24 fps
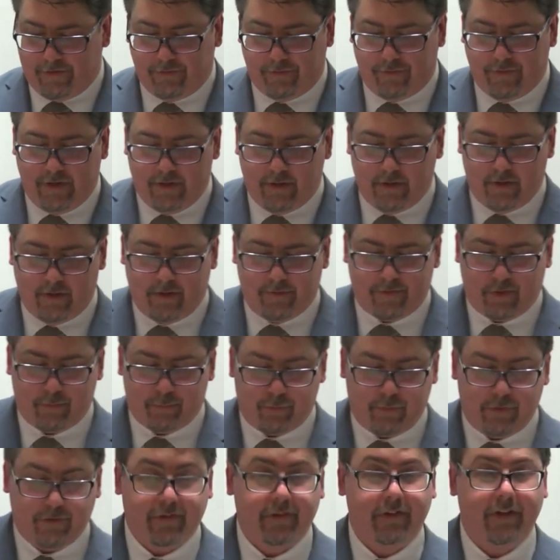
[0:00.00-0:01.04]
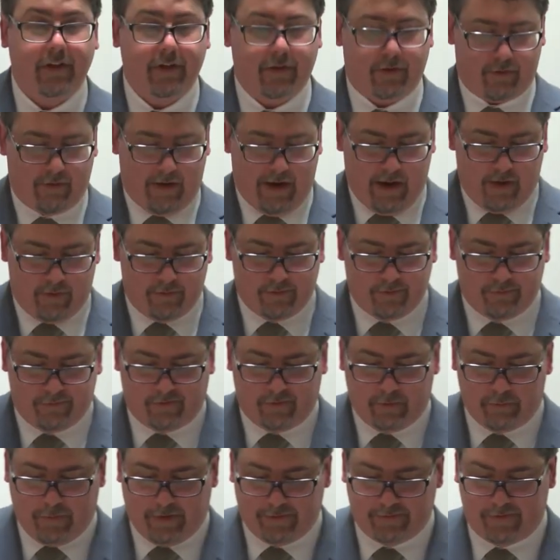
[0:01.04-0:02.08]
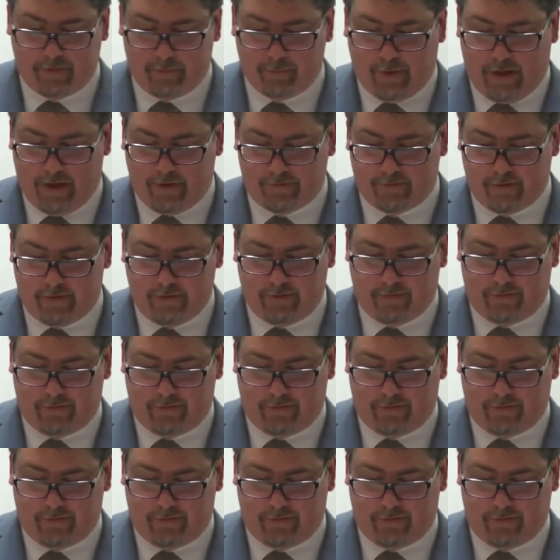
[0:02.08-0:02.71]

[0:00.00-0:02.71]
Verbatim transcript: sphere of the pristine ground of Samantabhadra